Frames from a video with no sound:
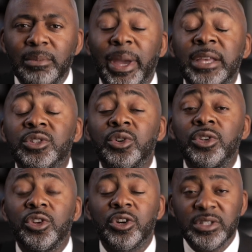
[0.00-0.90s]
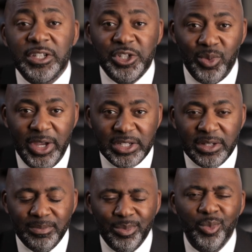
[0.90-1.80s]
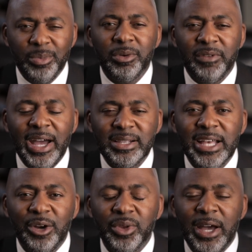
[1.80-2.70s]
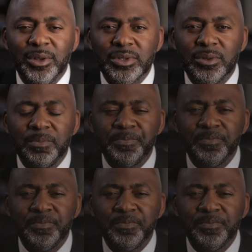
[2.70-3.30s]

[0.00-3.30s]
based on your situation. We provide sound counsel.